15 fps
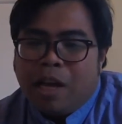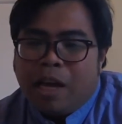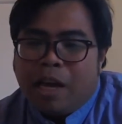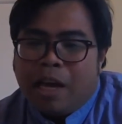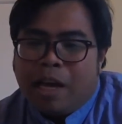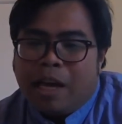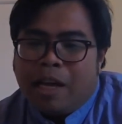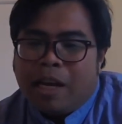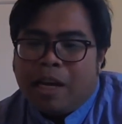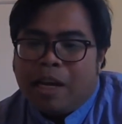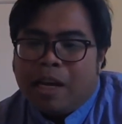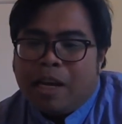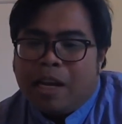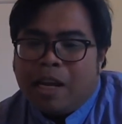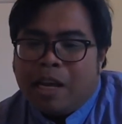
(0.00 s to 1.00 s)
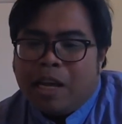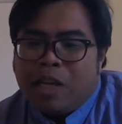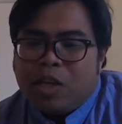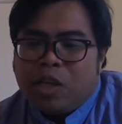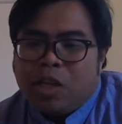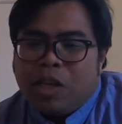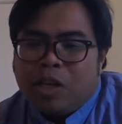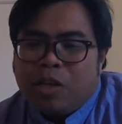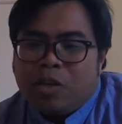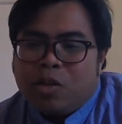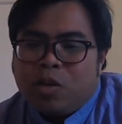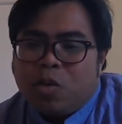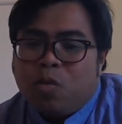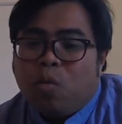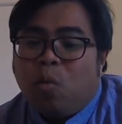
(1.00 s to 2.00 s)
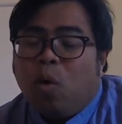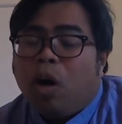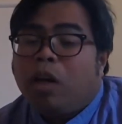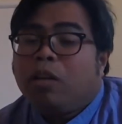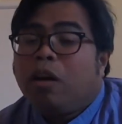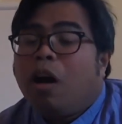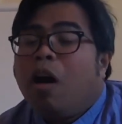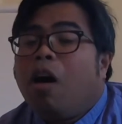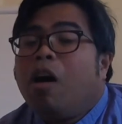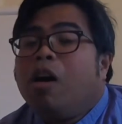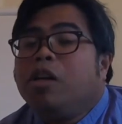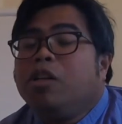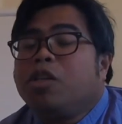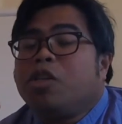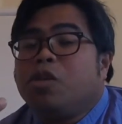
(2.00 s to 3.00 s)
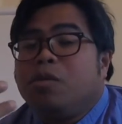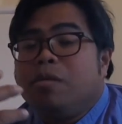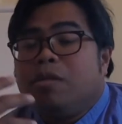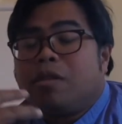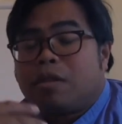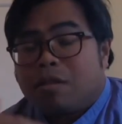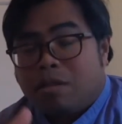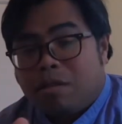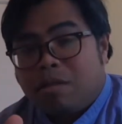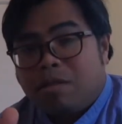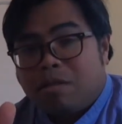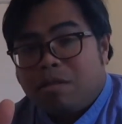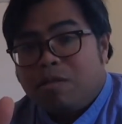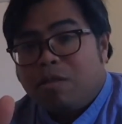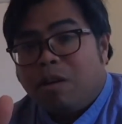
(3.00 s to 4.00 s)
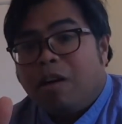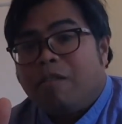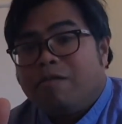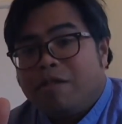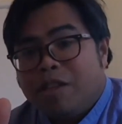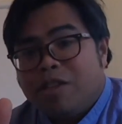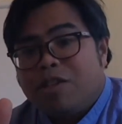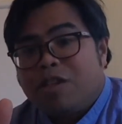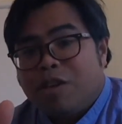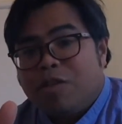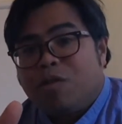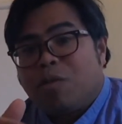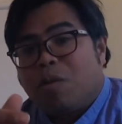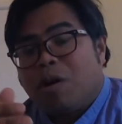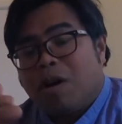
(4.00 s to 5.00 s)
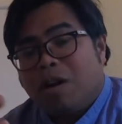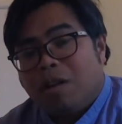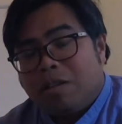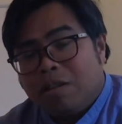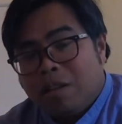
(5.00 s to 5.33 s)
And so, what are the uses of this in the world?